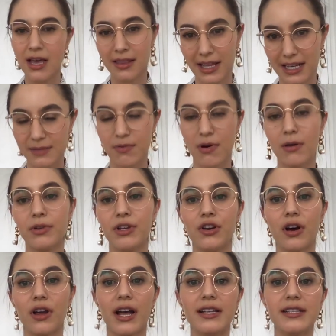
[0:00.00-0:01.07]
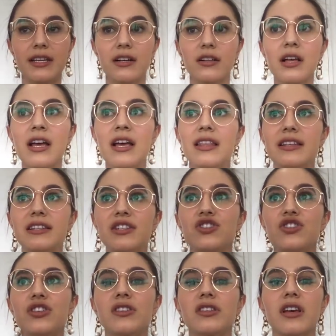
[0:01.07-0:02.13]
That's probably not ideal. This is
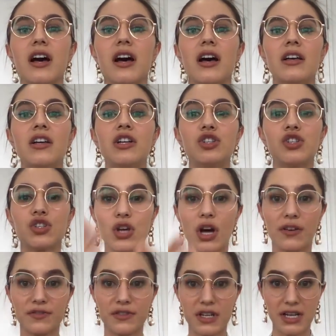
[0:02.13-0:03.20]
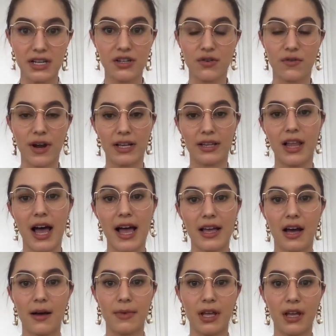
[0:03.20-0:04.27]
just a soft indirect light
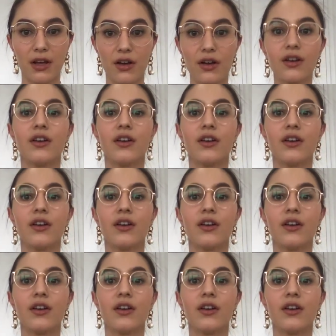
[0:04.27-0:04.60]
coming